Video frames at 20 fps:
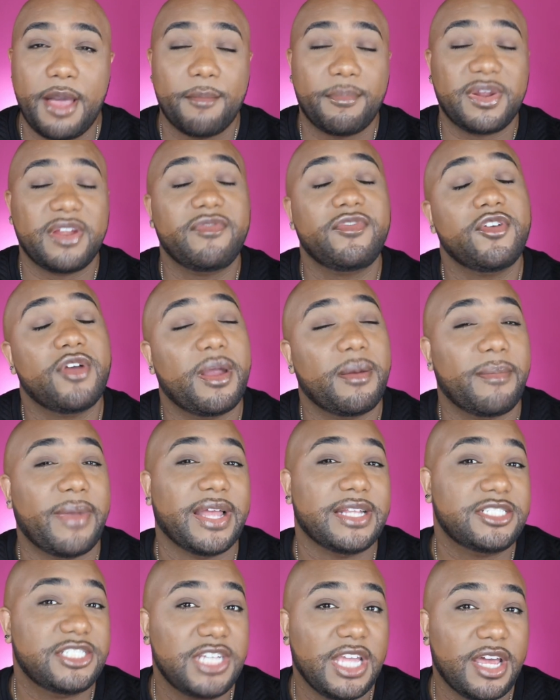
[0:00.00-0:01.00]
But if you're at
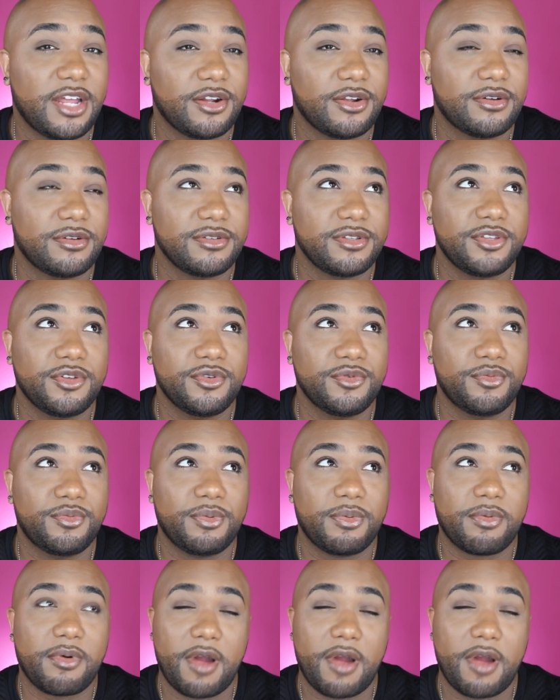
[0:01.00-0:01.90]
my channel, you